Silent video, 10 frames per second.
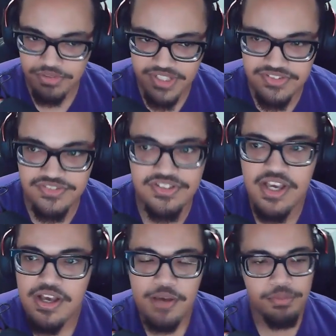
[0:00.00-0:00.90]
places,
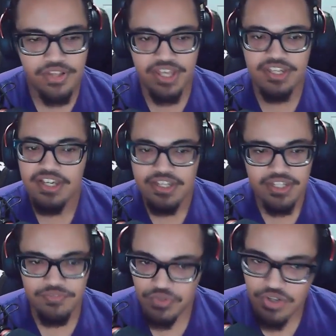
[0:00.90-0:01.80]
but like
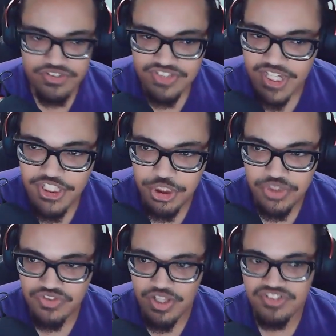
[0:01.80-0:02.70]
if you're on stage, you
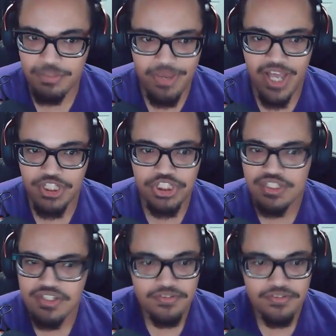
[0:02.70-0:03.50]
just lost a match.